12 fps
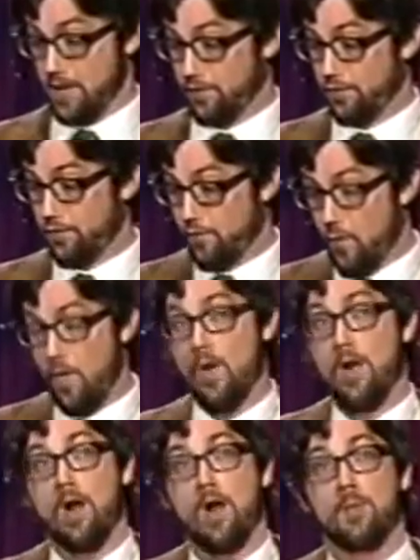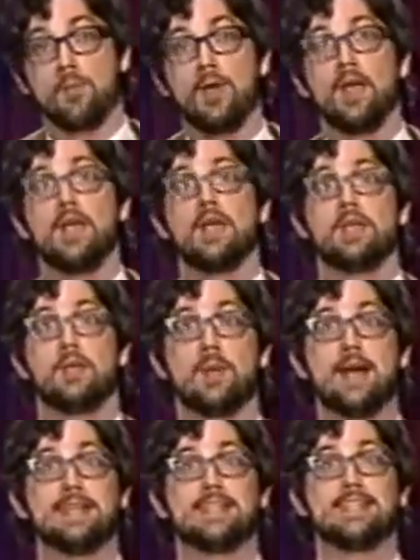his forearm, you
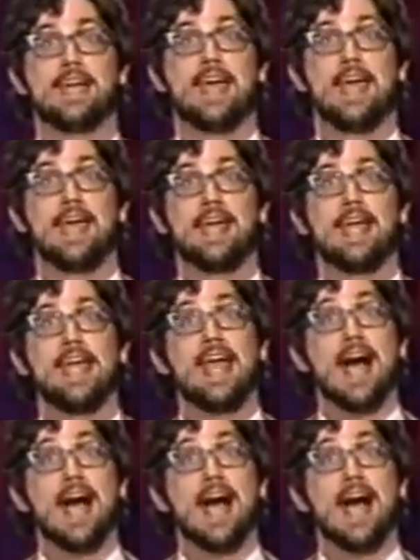might say,